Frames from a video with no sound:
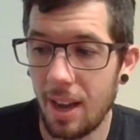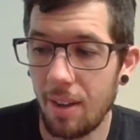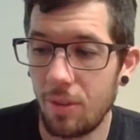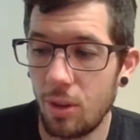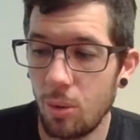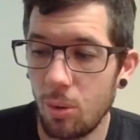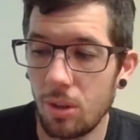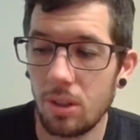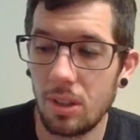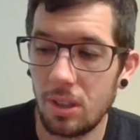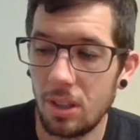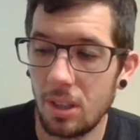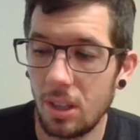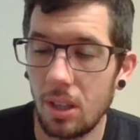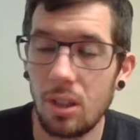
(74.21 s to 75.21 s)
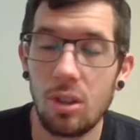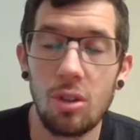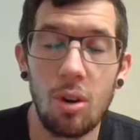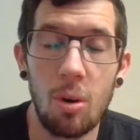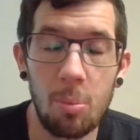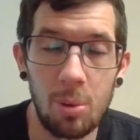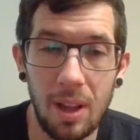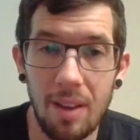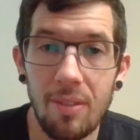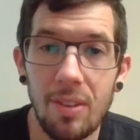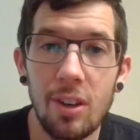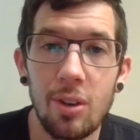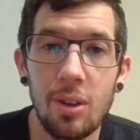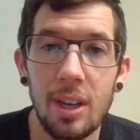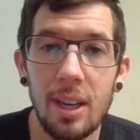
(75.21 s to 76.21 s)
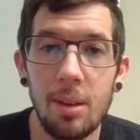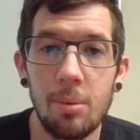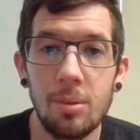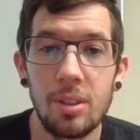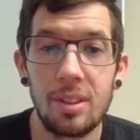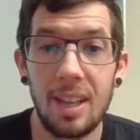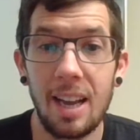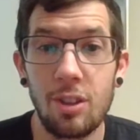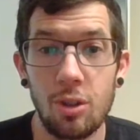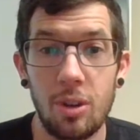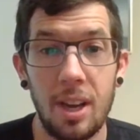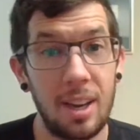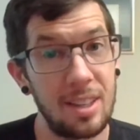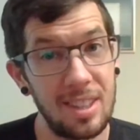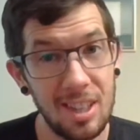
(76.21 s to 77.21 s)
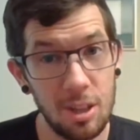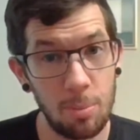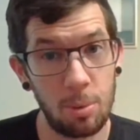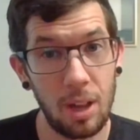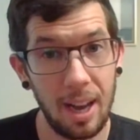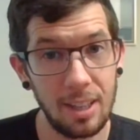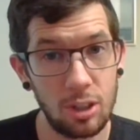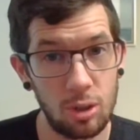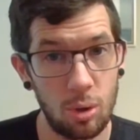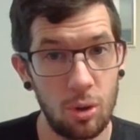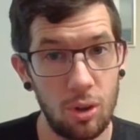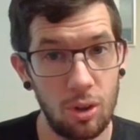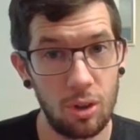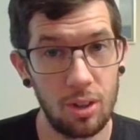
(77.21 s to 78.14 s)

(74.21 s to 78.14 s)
If you are listening and you don't play video games, that's okay, because this applies to you.